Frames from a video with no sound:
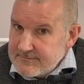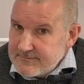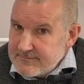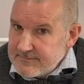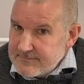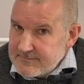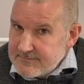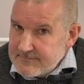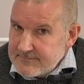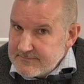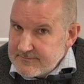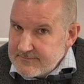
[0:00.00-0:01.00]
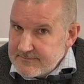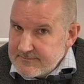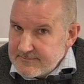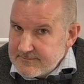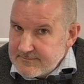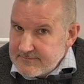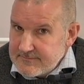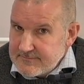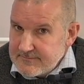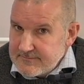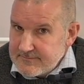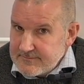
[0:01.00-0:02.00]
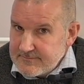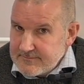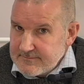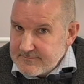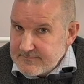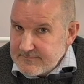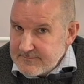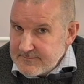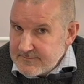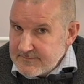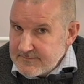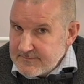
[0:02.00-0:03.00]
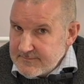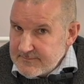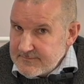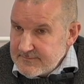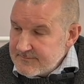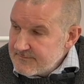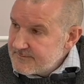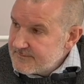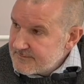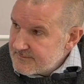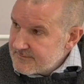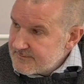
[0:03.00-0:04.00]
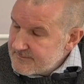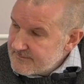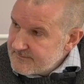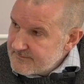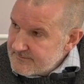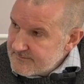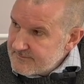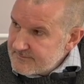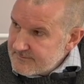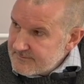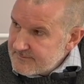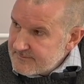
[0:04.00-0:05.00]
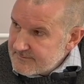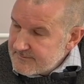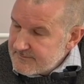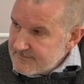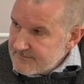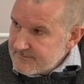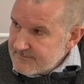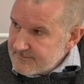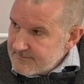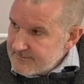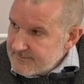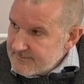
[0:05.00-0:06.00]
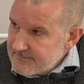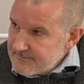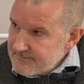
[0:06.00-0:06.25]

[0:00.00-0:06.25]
[no speech]